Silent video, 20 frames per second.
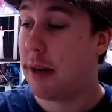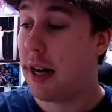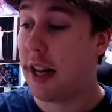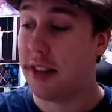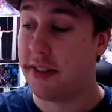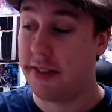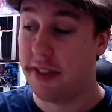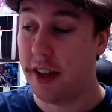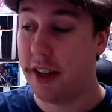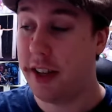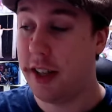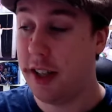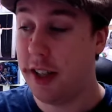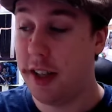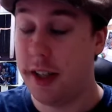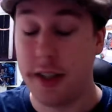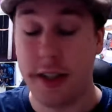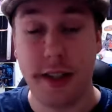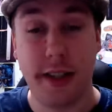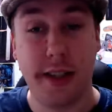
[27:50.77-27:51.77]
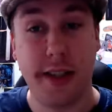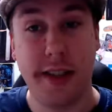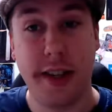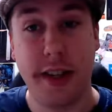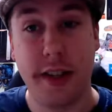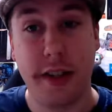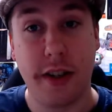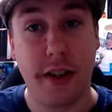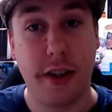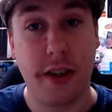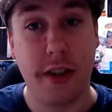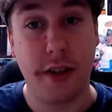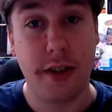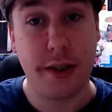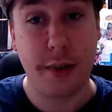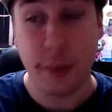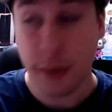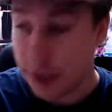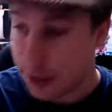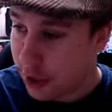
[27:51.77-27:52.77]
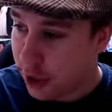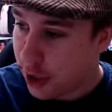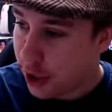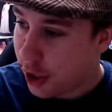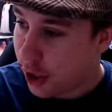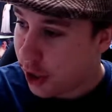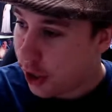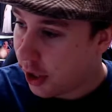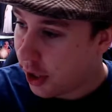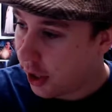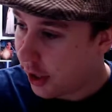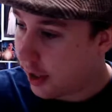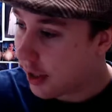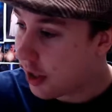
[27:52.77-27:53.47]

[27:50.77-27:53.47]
Pathfinder. Nintendo Switch.